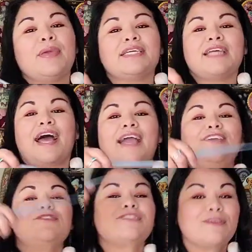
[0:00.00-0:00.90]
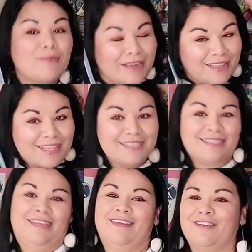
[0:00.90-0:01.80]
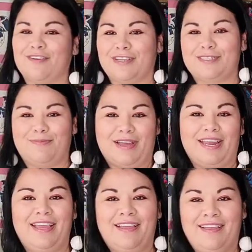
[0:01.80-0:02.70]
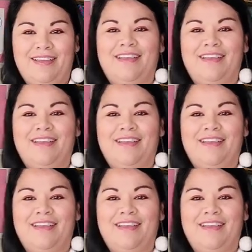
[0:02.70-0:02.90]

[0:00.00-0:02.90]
because I usually wear these crossbody.